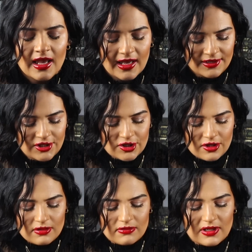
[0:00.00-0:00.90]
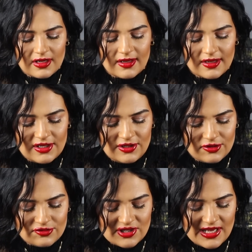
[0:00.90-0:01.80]
And you know, it
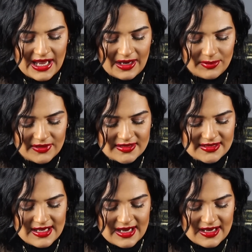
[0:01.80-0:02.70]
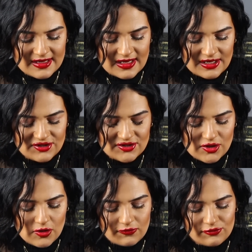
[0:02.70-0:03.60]
usually happens that I just
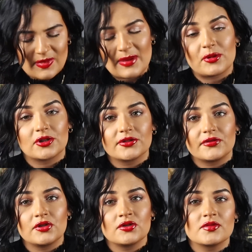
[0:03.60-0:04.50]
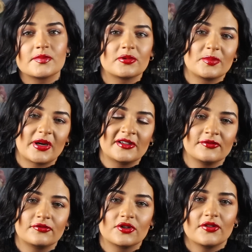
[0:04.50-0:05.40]
go through my perfumes
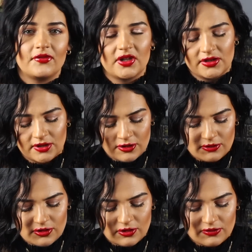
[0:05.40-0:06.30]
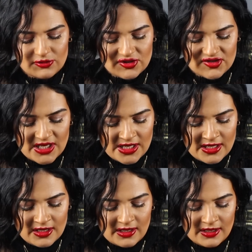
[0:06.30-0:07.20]
preparing for the video, you know, just
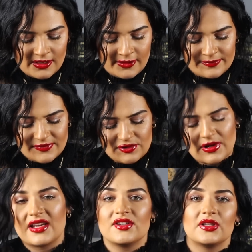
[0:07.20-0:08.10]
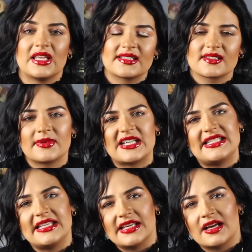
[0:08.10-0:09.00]
trying to get some
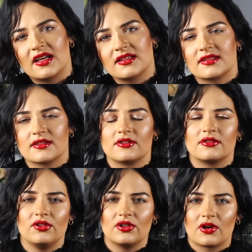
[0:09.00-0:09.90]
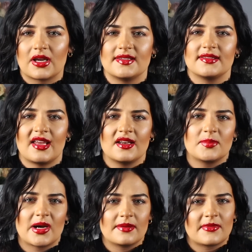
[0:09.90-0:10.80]
ideas. So, you know, I
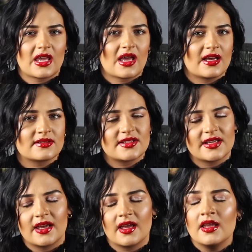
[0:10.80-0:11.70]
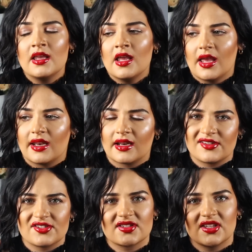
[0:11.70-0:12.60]
stand by my counter and
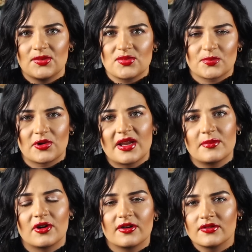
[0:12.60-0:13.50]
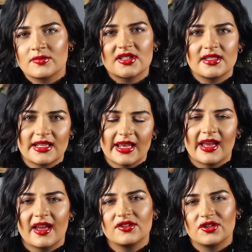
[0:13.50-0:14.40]
I just keep spraying perfumes in the
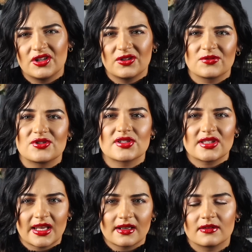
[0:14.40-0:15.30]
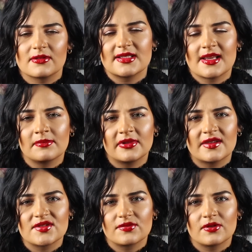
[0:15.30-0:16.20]
ad, you know, just get a
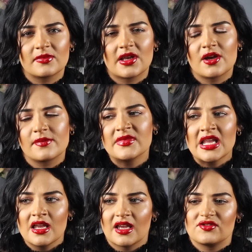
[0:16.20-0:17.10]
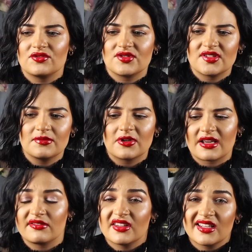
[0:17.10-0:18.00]
resemblance from them and to see what
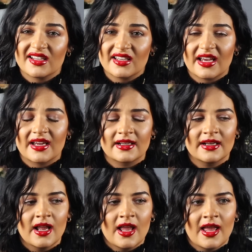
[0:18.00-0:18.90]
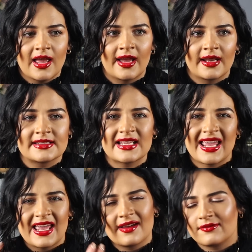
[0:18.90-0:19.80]
I think again. And
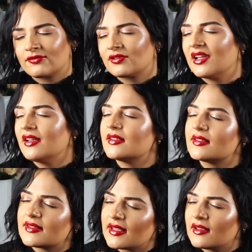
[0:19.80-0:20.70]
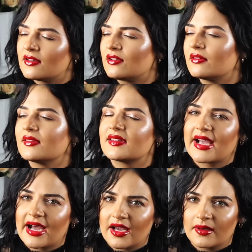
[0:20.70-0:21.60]
every single
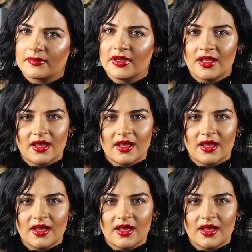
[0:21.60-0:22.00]
time,